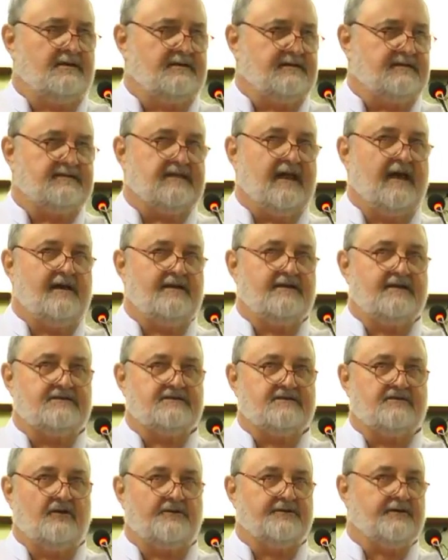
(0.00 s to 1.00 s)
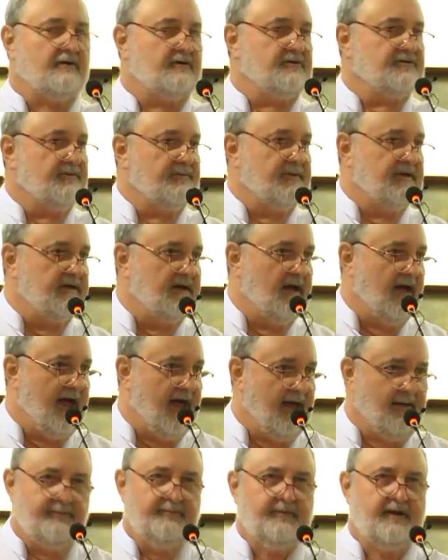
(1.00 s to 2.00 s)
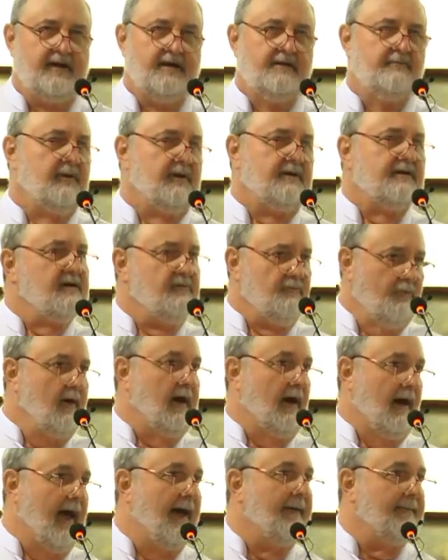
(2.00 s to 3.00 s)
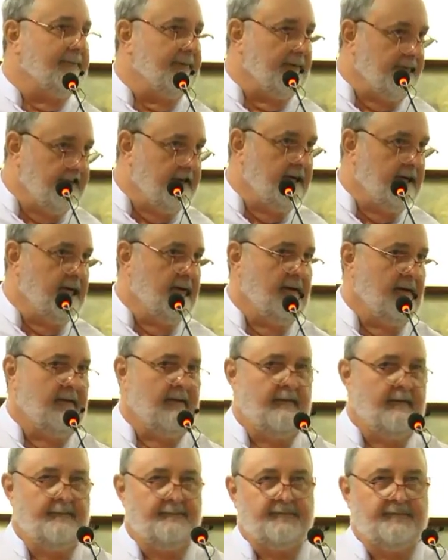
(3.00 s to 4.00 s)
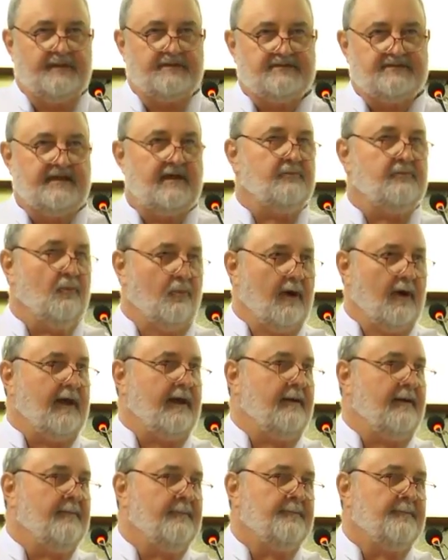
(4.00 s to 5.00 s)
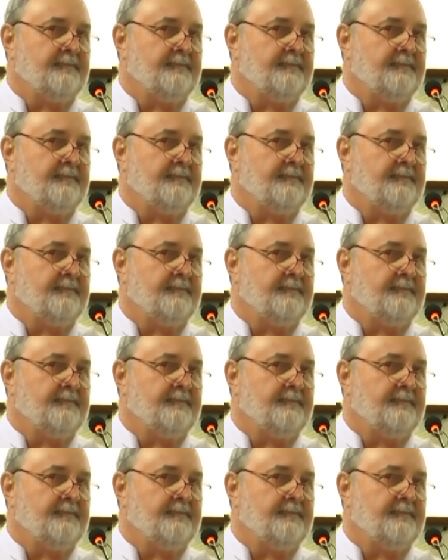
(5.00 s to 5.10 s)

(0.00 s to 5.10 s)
decide it's not going to be happening, but it will happen. The same way